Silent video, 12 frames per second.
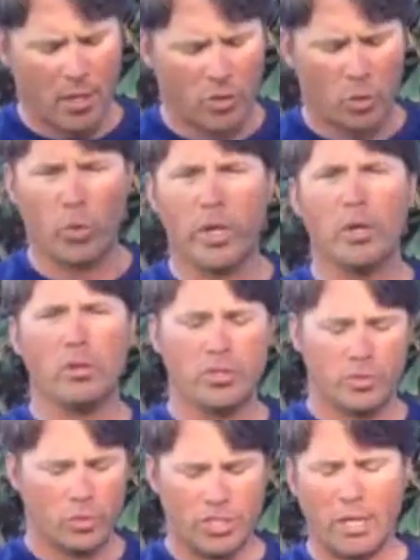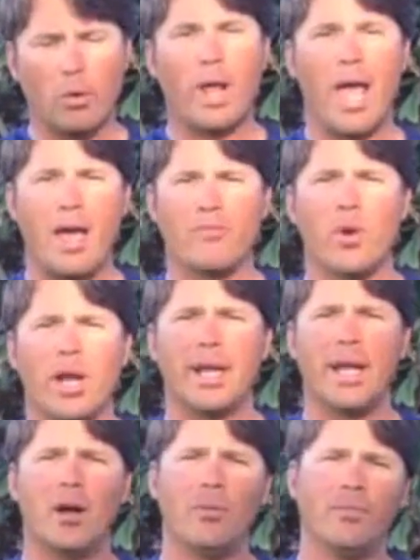The reels, which I don't have right
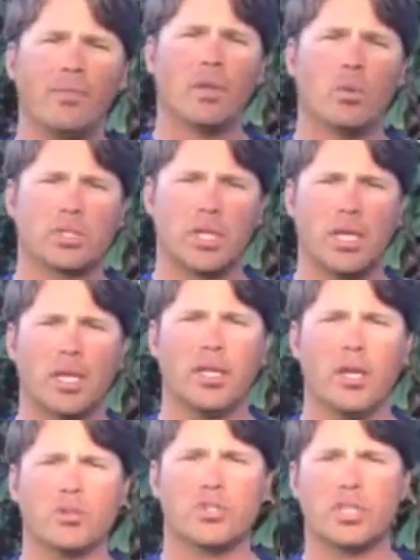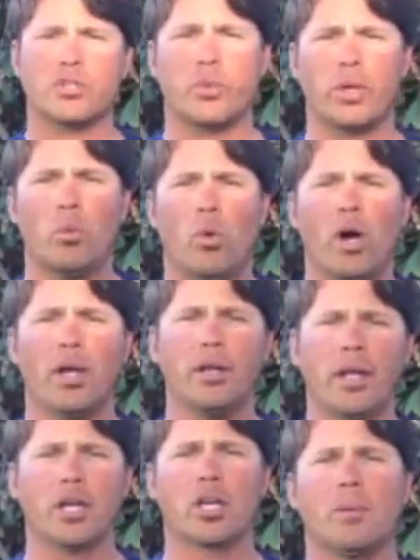now, was a Helios 6.3-to-1
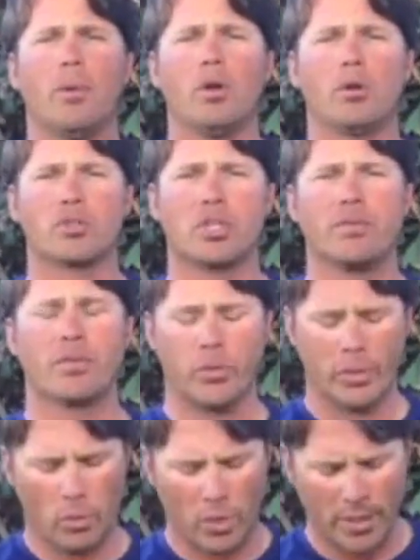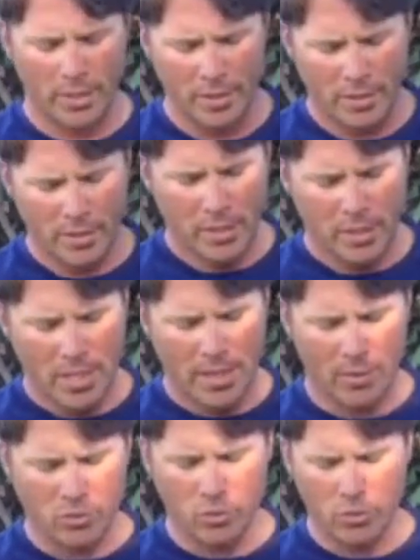and a Komodo 7.3-to-1. And
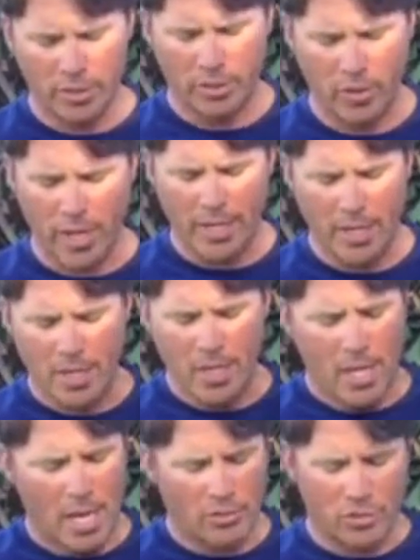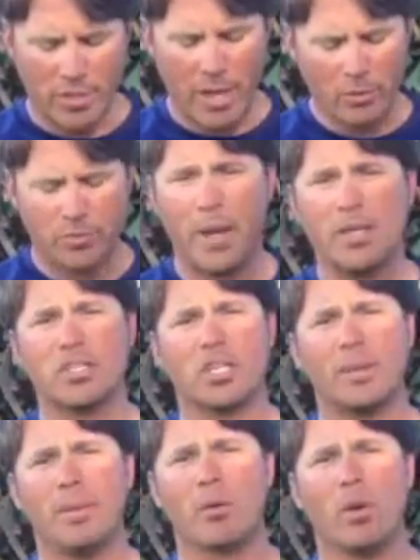those were really great. And so that was
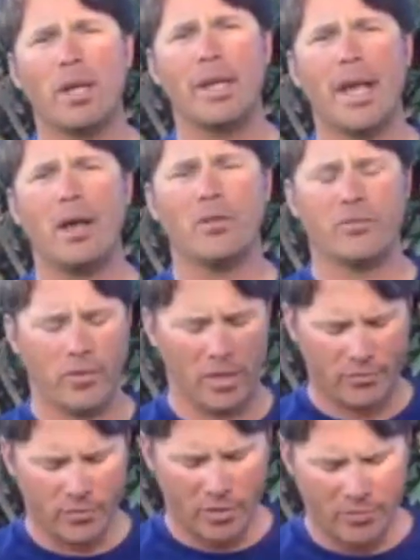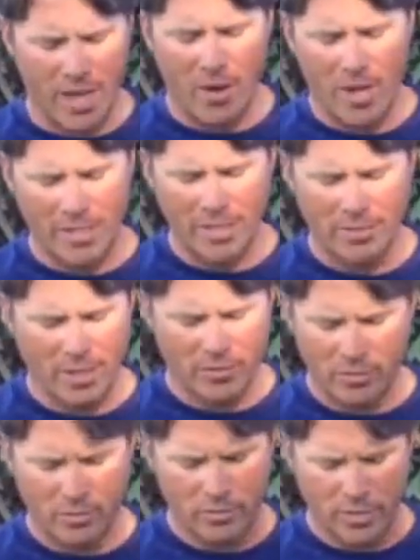basically my rundown of how I
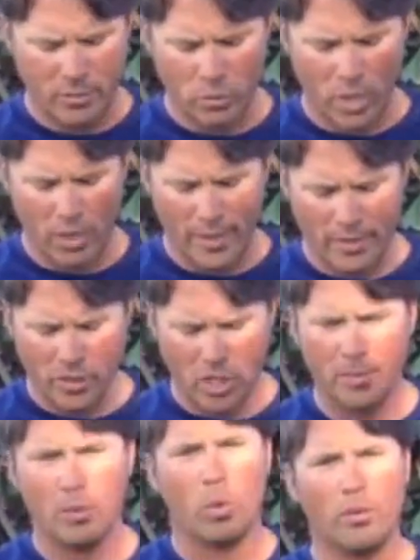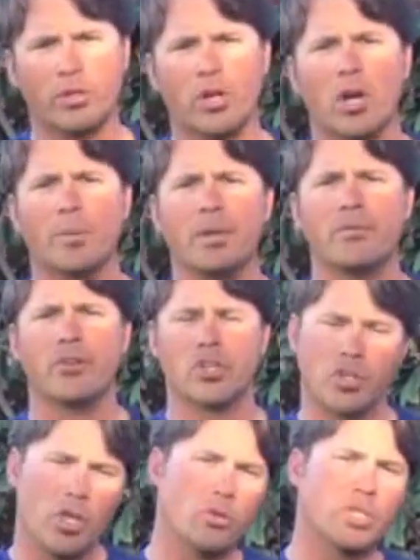did well in that tournament, won the tournament,
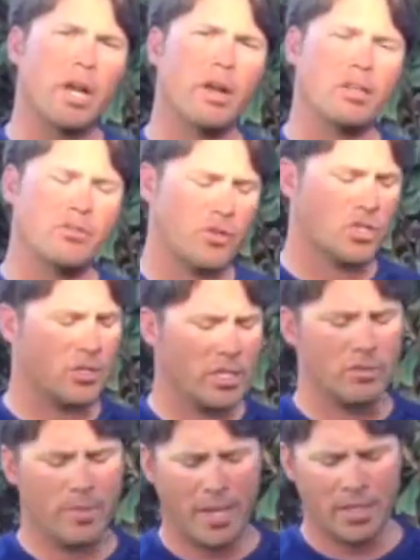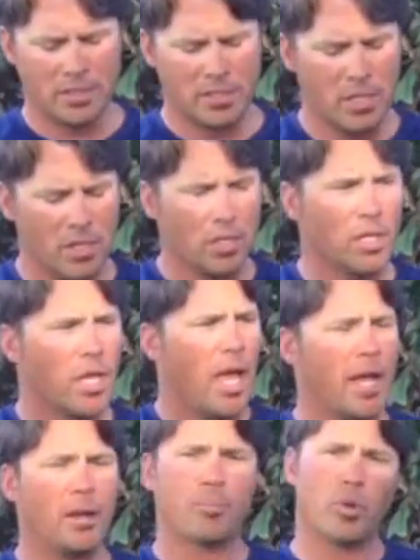fishing those areas, fishing these baits,
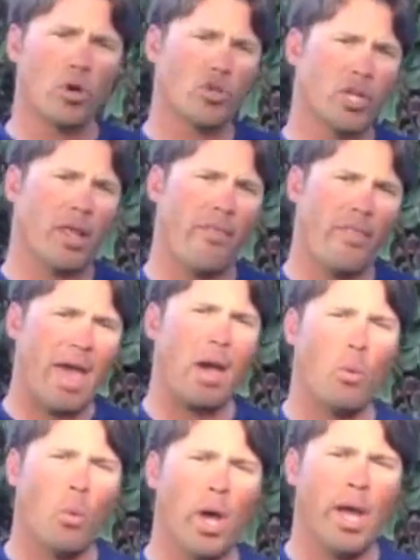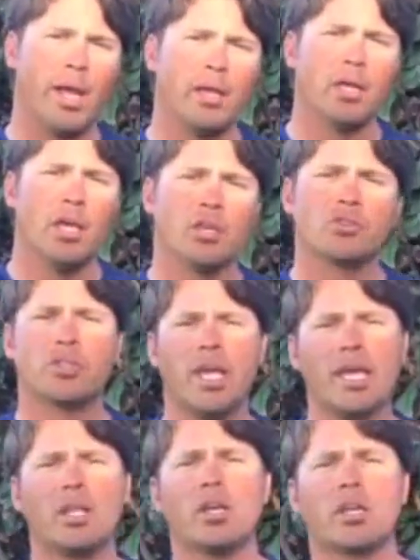and approaching it that way. So
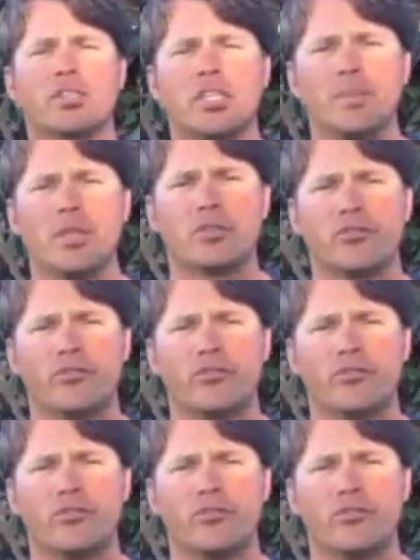take a look at some of this